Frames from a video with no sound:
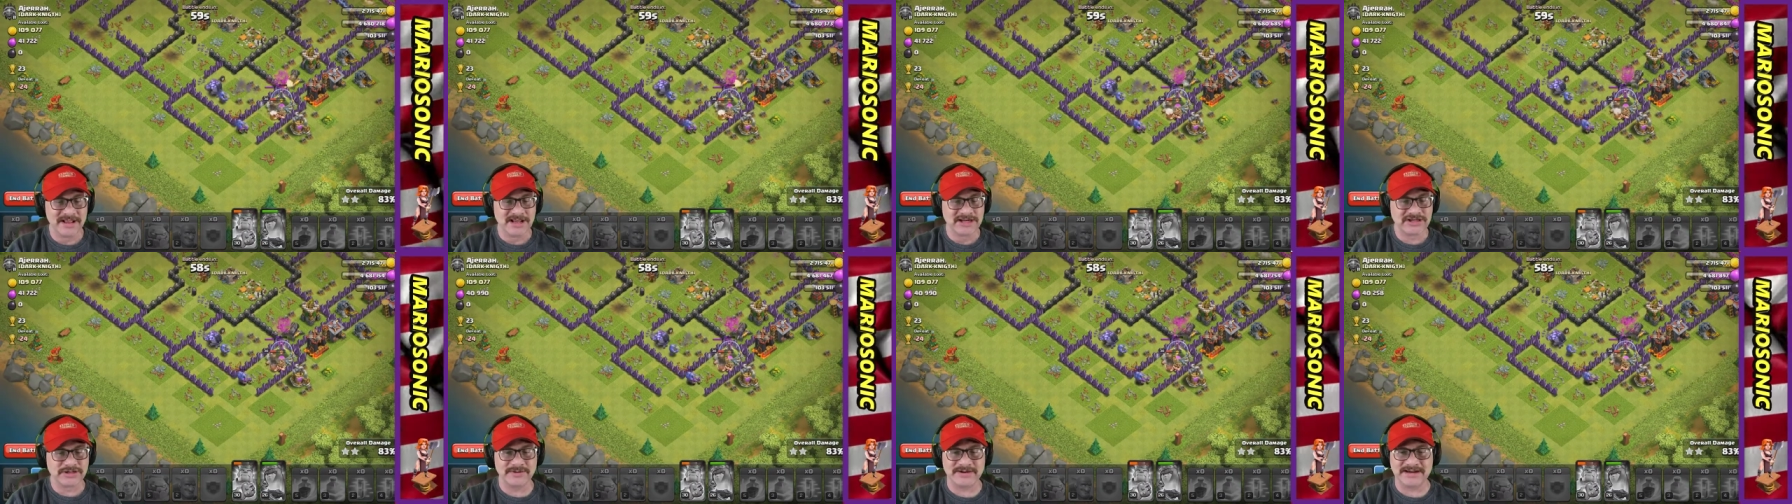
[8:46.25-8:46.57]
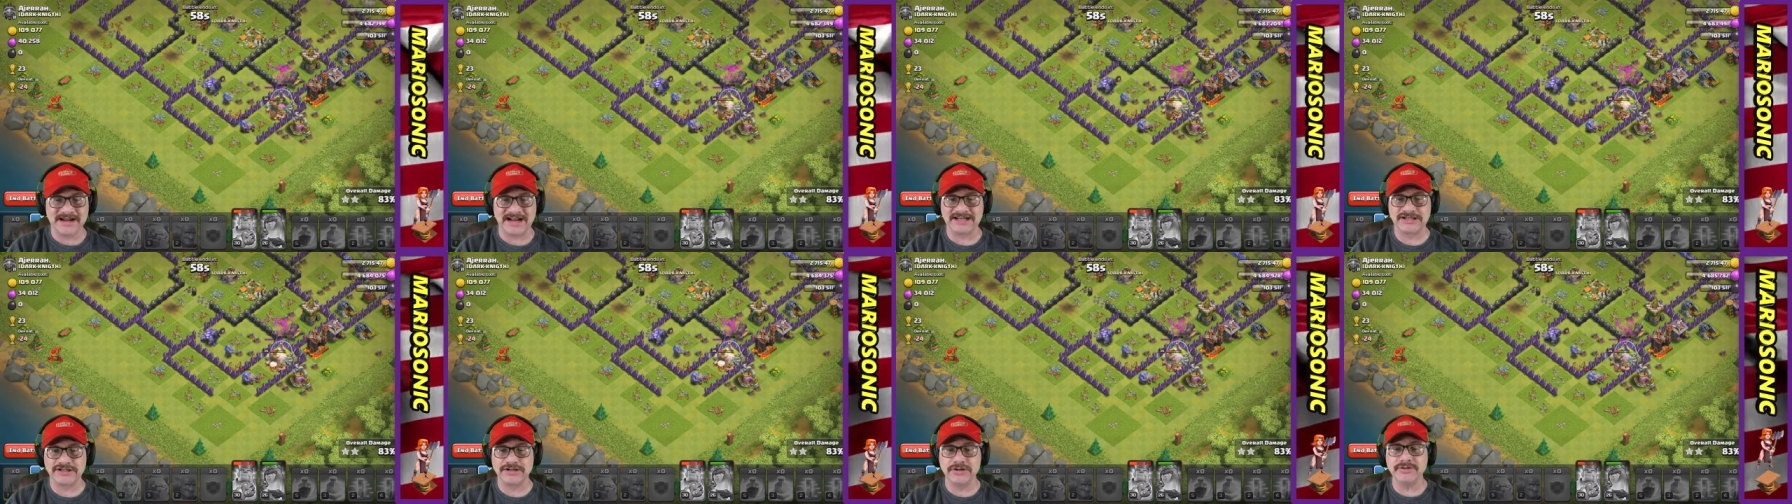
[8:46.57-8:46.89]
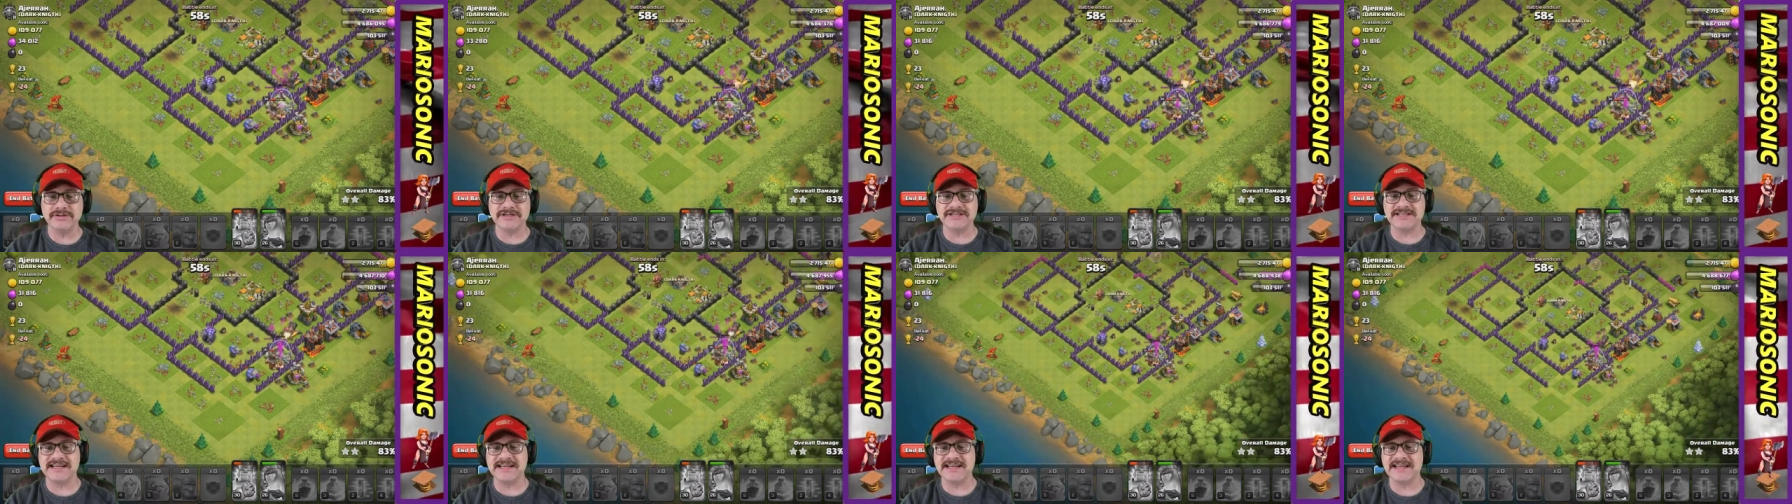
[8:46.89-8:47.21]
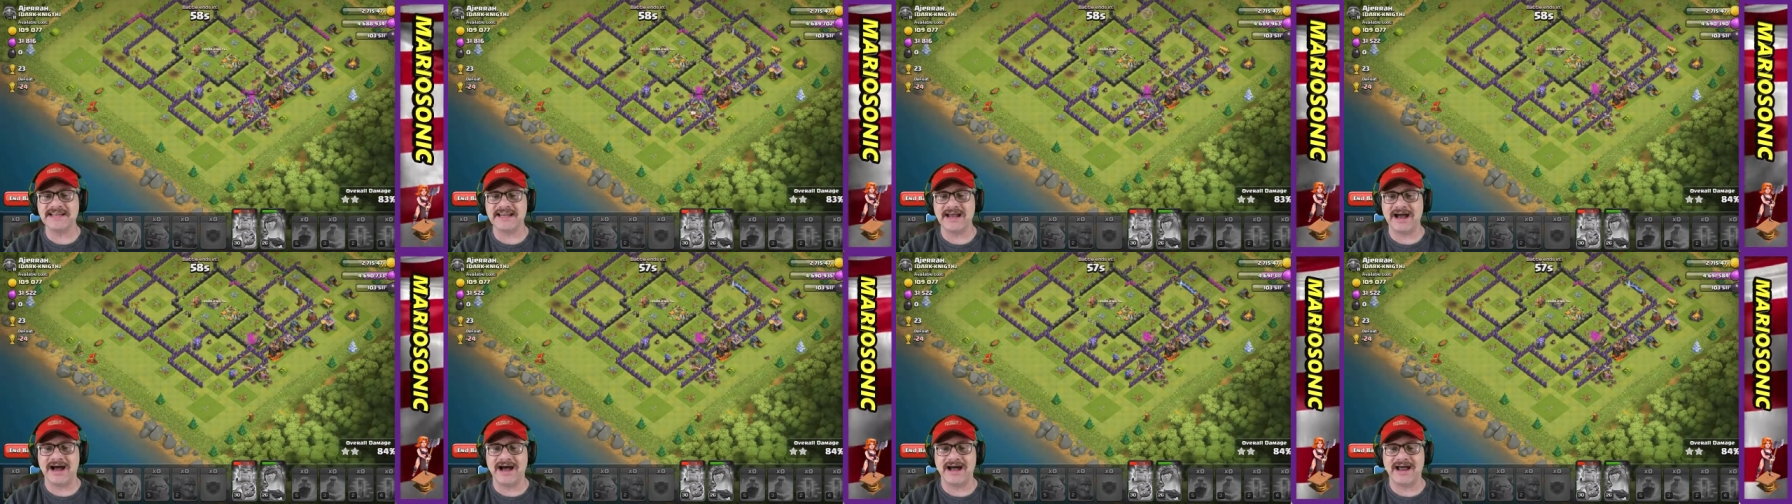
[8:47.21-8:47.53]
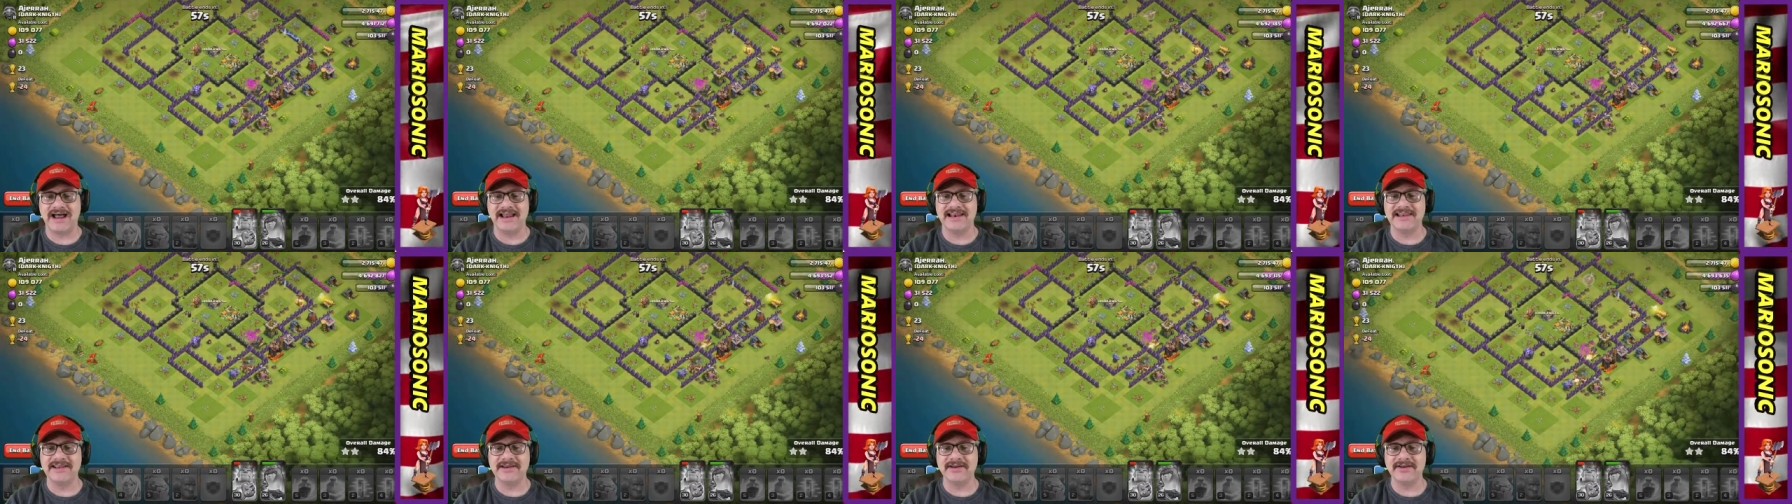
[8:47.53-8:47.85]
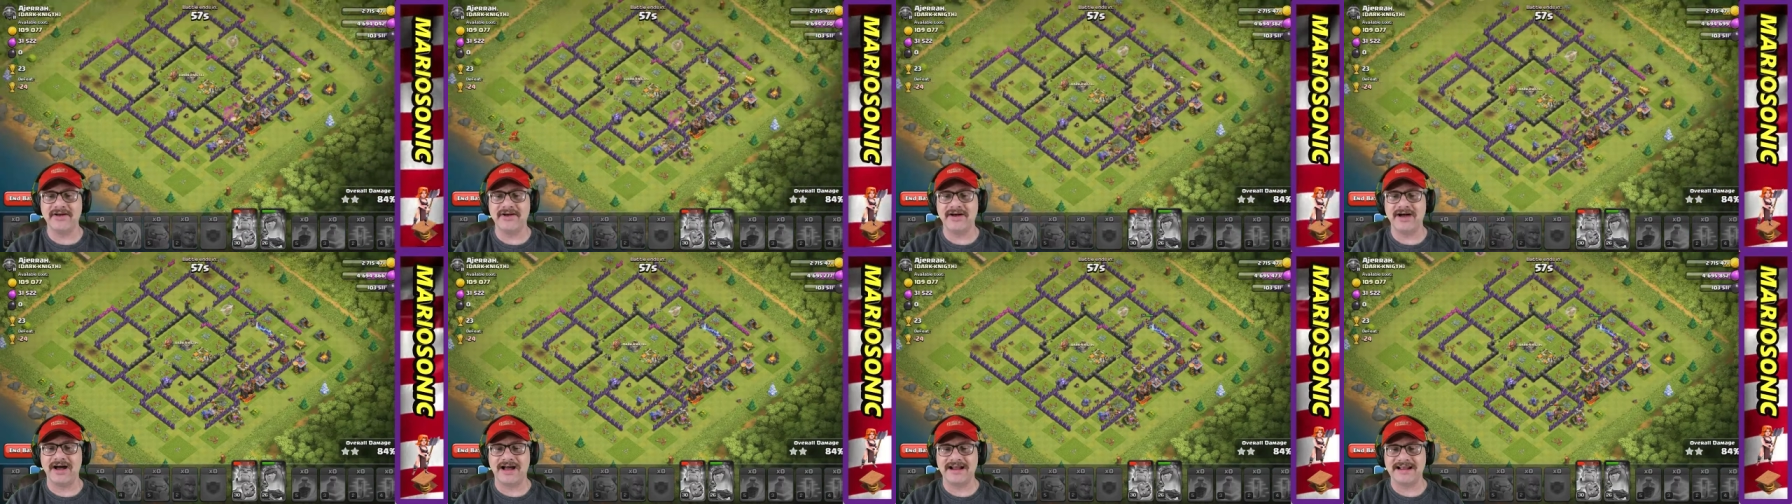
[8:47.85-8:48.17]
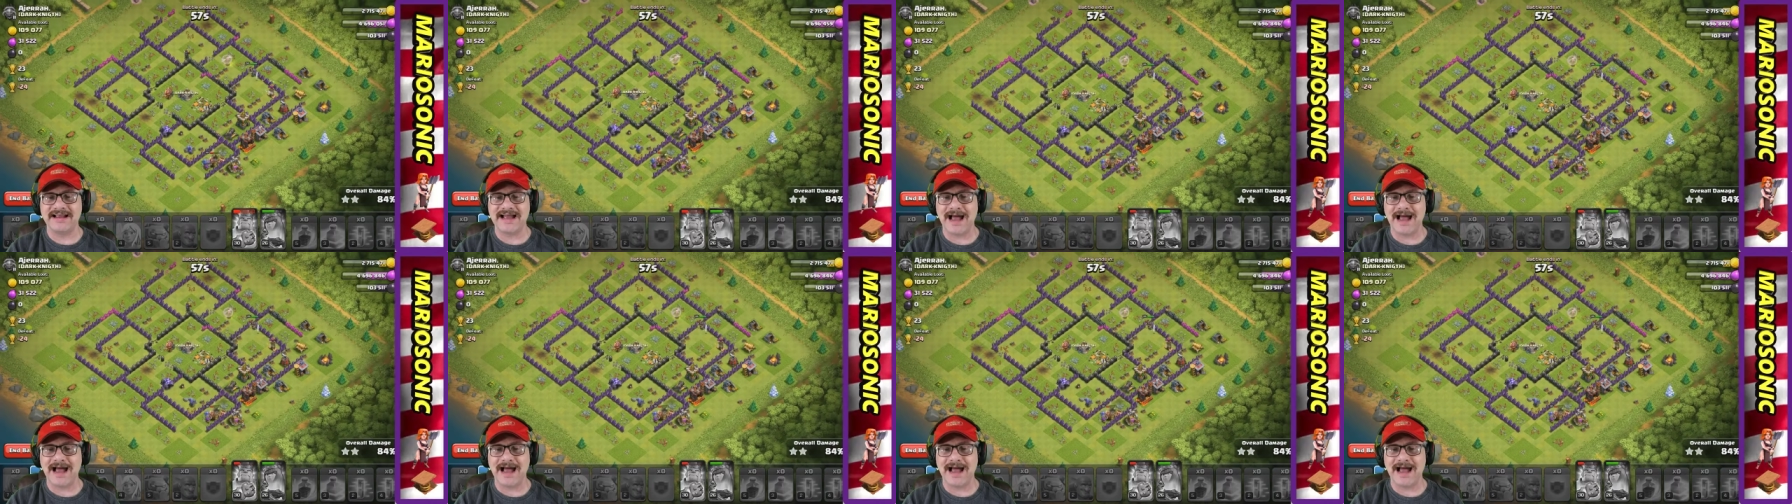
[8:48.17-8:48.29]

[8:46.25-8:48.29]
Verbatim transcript: So we got two sneaky uh, little uh,